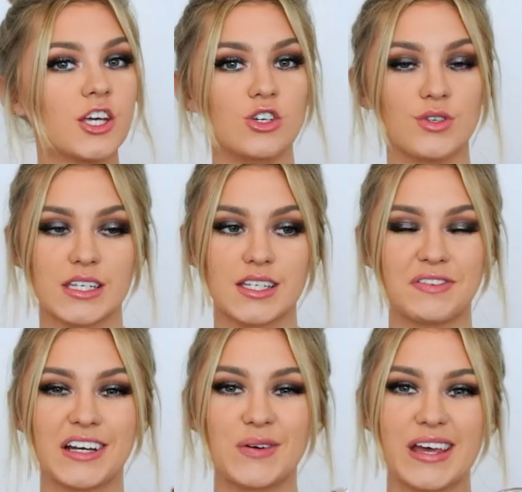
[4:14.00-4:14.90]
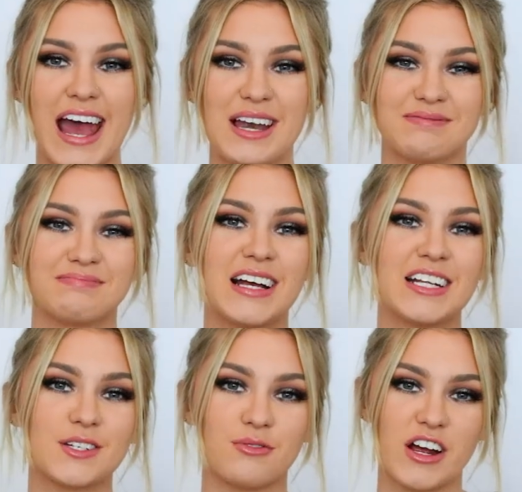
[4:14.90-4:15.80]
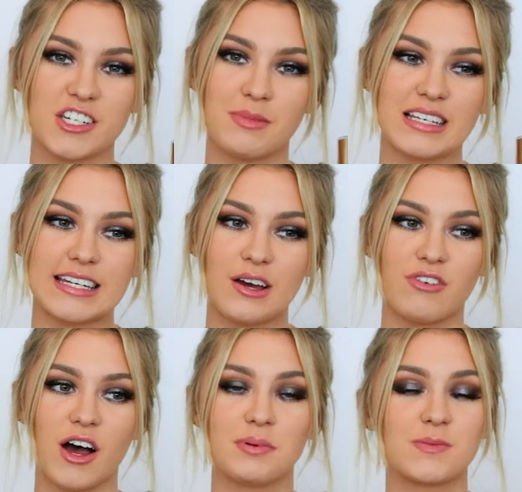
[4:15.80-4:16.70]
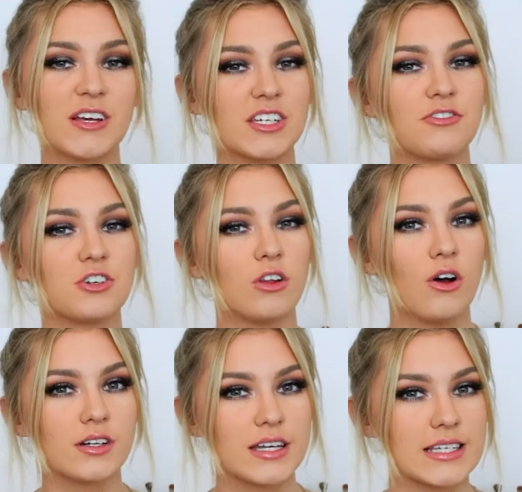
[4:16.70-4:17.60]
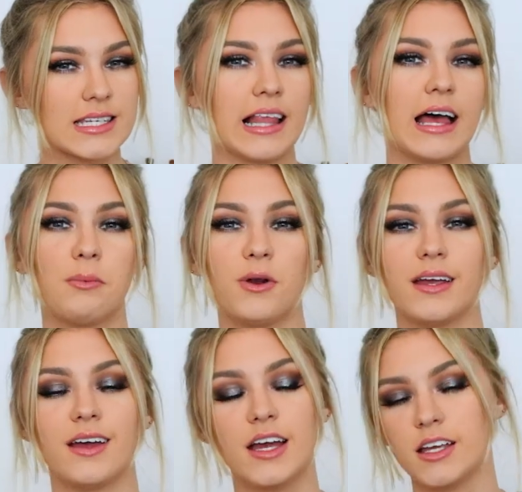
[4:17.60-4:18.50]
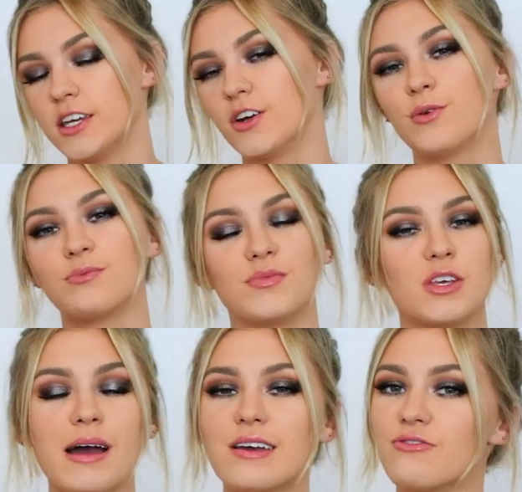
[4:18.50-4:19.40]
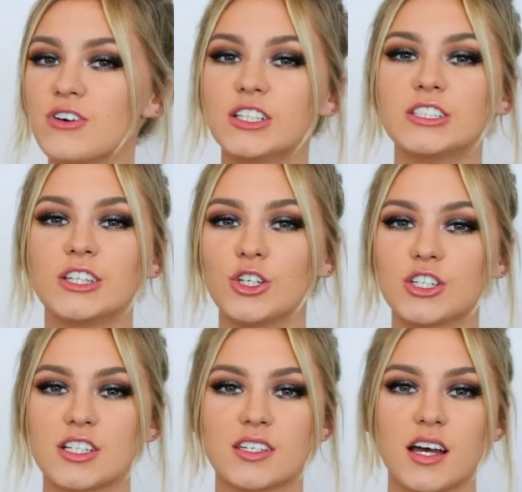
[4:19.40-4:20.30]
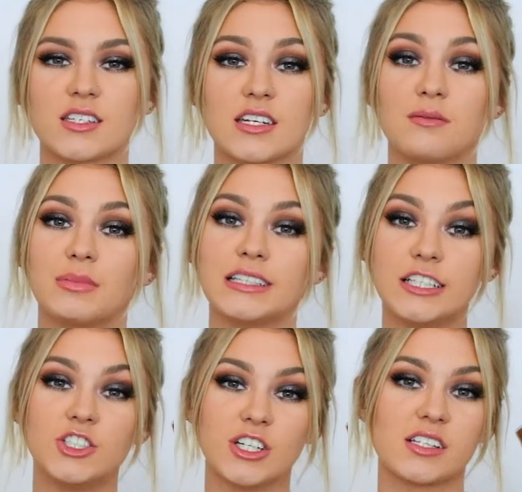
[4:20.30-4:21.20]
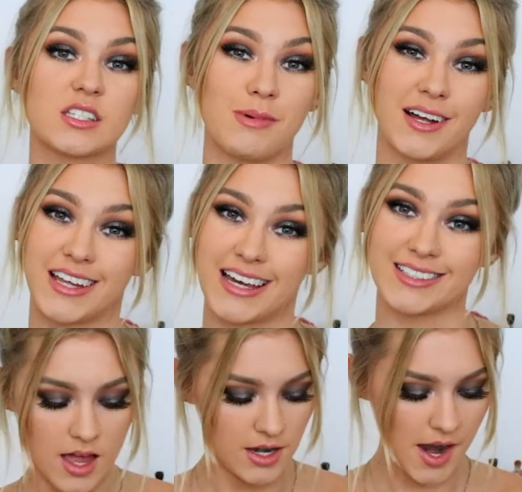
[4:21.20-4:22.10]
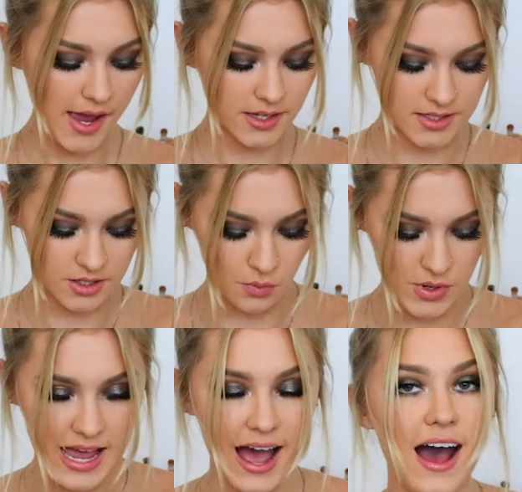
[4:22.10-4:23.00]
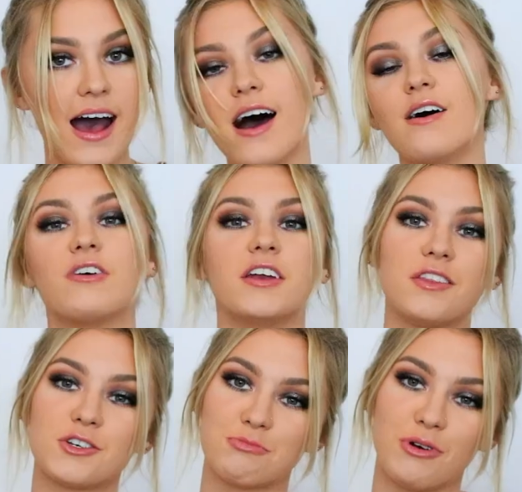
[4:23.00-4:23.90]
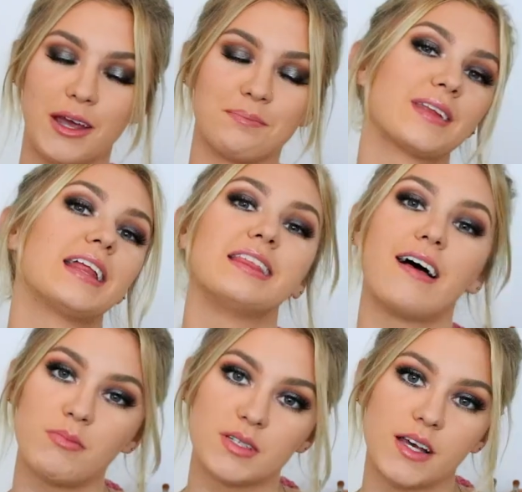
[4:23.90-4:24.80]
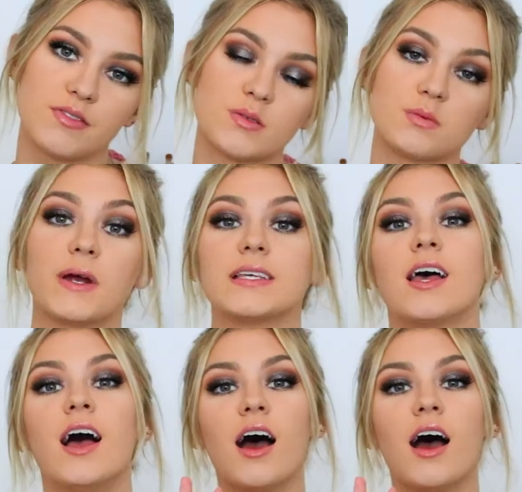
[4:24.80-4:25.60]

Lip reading: Use this every now and again to freshen myself up, especially after long days at the library. You know, you might feel and look disgusting, but at least you can smell nice. Next, we have another spray. Love myself some sprays.